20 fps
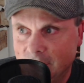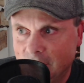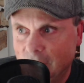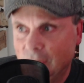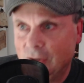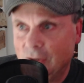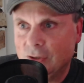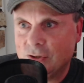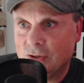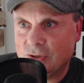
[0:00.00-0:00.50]

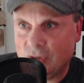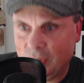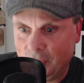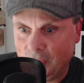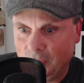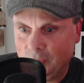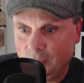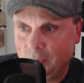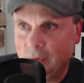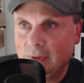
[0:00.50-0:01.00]

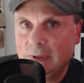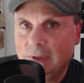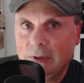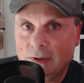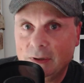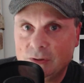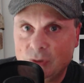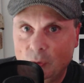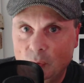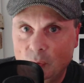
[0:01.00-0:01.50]
So I
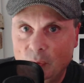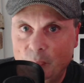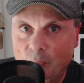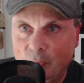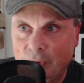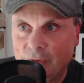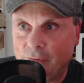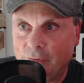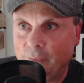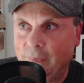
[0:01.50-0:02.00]
told the
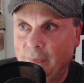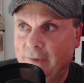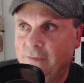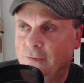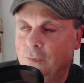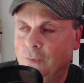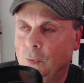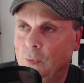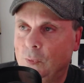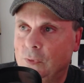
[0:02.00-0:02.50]
boys from
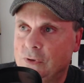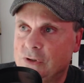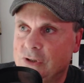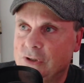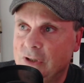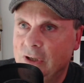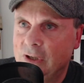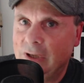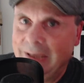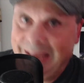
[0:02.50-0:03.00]
Riftforge,
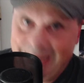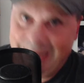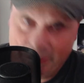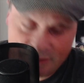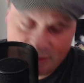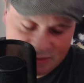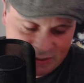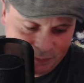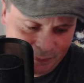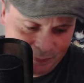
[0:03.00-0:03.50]

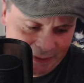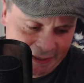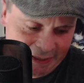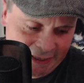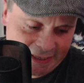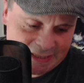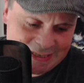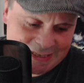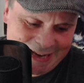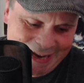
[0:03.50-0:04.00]
Heresy
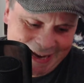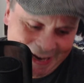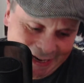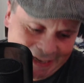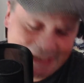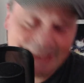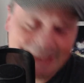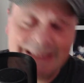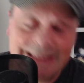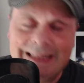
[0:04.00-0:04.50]
players, hang
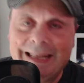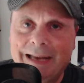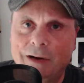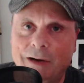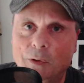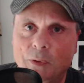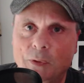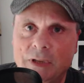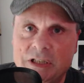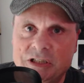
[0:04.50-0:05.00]
in there
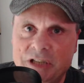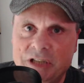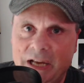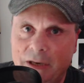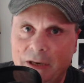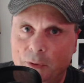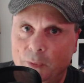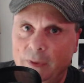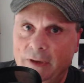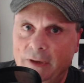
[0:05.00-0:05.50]
on the
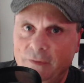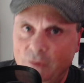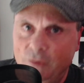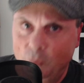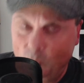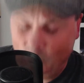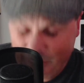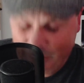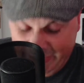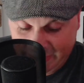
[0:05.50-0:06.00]
channel if you're
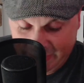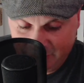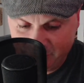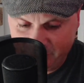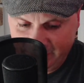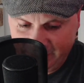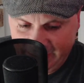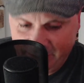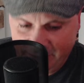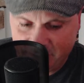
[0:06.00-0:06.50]
waiting
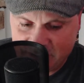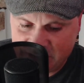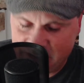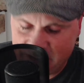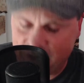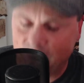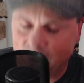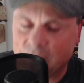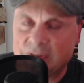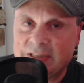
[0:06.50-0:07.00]
for Heresy
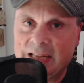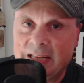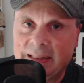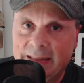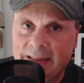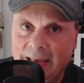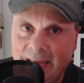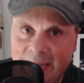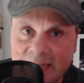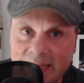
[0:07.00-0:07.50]
content.
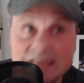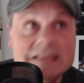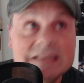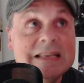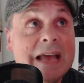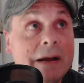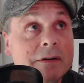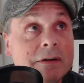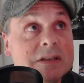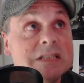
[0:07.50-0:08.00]
There is
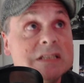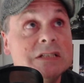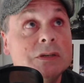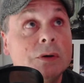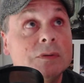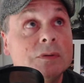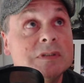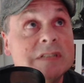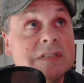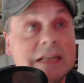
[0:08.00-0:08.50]
Heresy
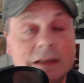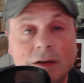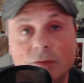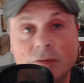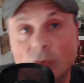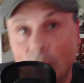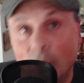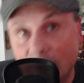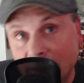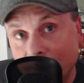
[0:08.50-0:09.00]
content I've
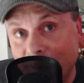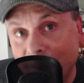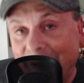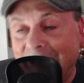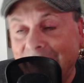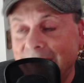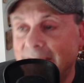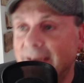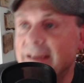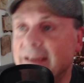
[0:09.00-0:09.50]
got in the
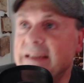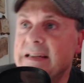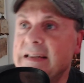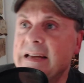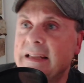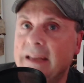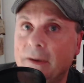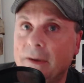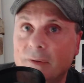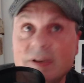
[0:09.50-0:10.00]
bank.
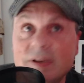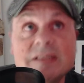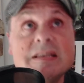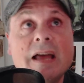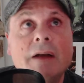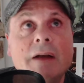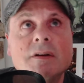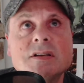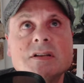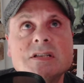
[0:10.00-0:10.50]
There is
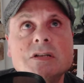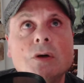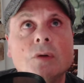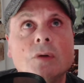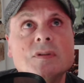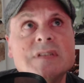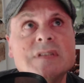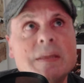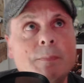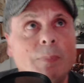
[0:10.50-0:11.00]
Heresy
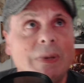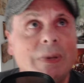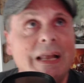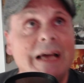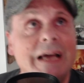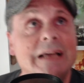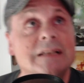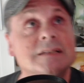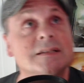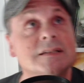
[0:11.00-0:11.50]
content
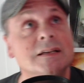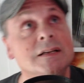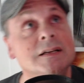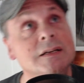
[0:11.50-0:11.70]
planned.